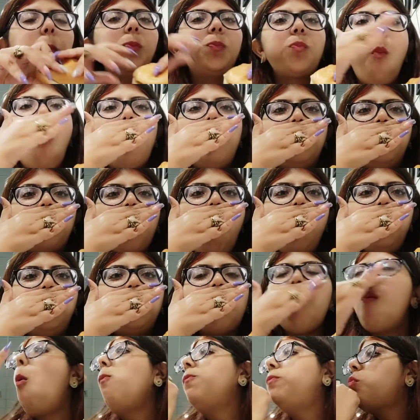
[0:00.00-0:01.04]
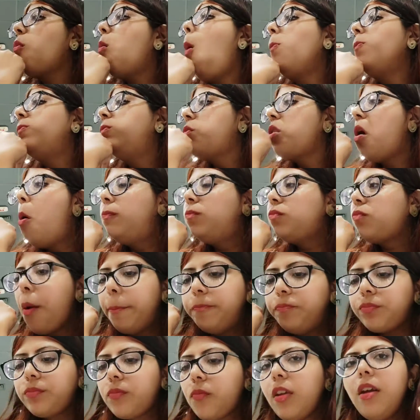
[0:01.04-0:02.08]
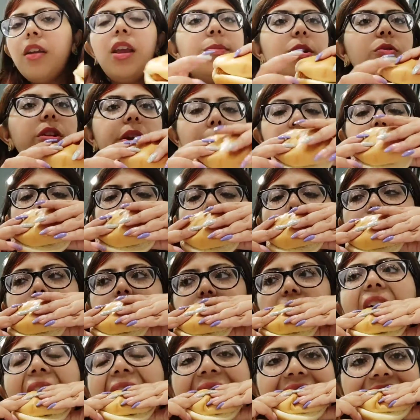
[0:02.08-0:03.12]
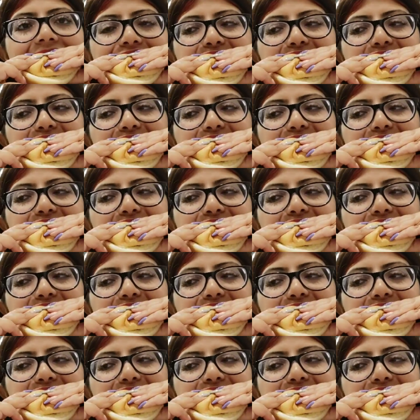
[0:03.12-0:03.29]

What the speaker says: Ivan, today I will be sharing my experience